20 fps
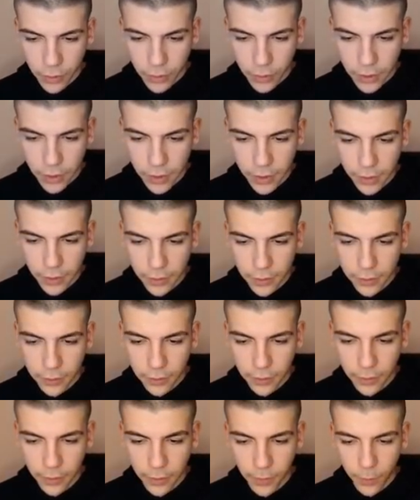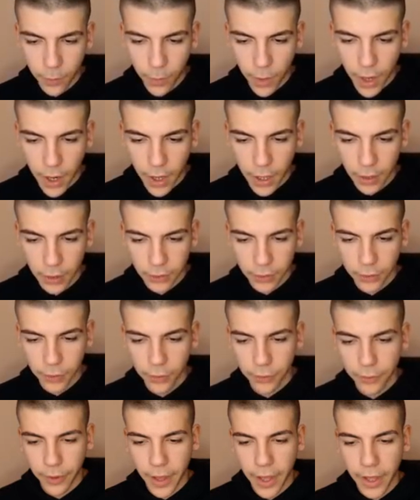in the wild.
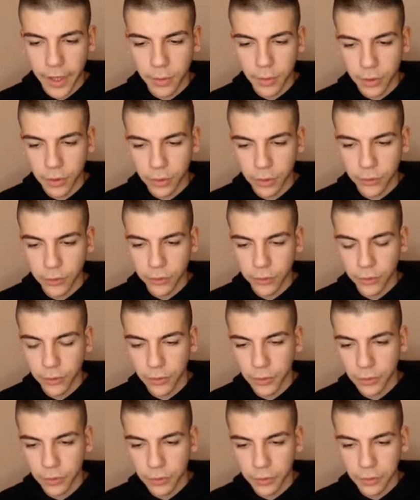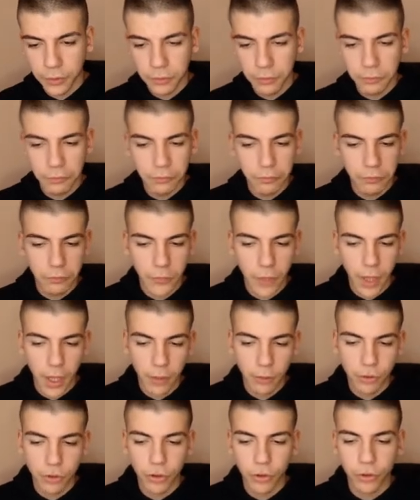Of animals,
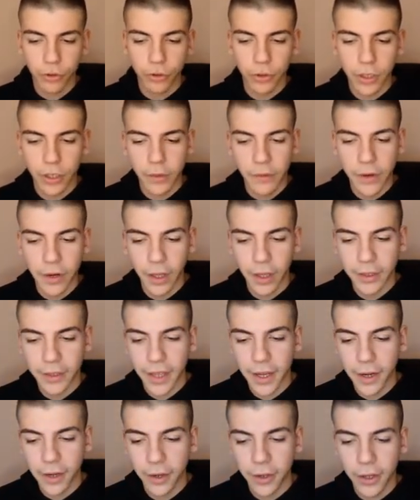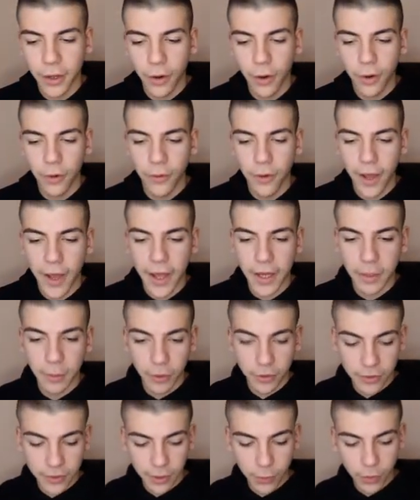I'll just leave it like that, of
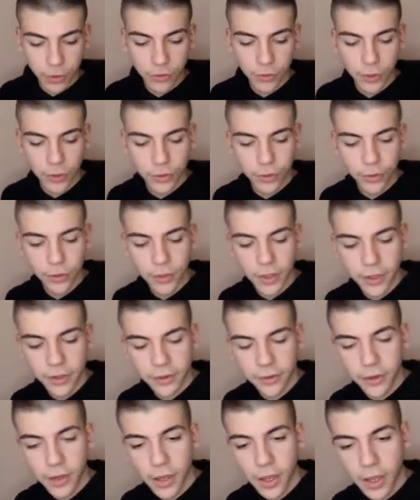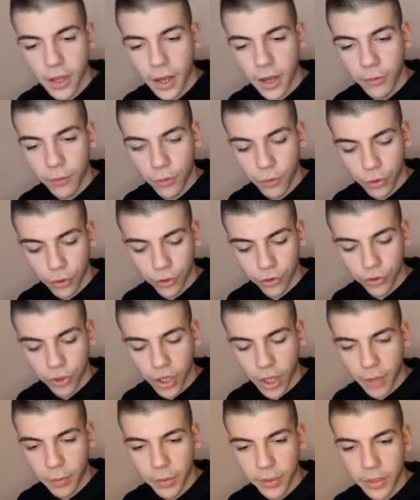animals. And what you want to do is, of course,
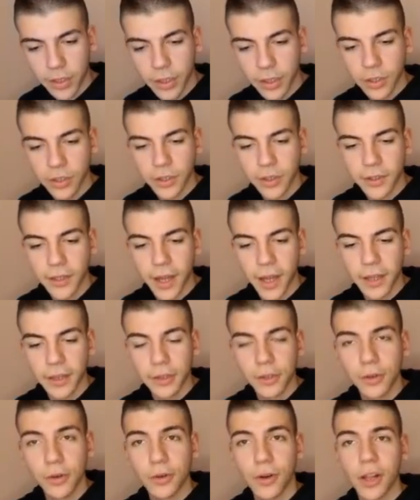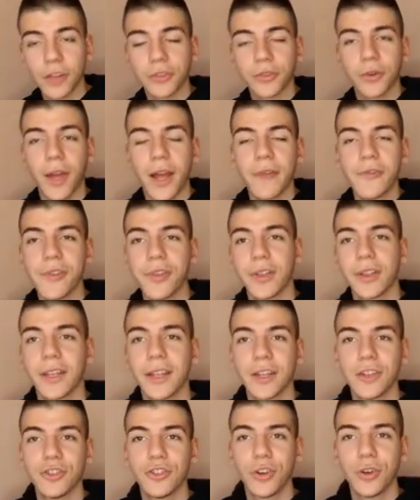copy the title URL. So everything that
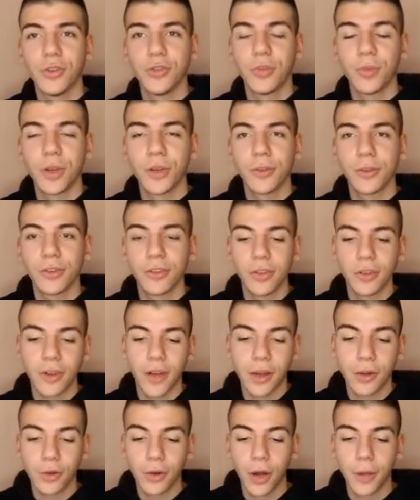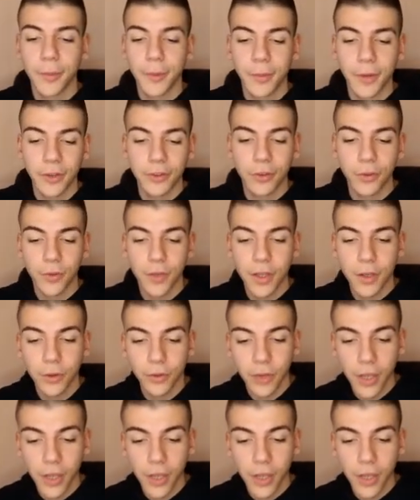I showed you previously on how to optimize your videos,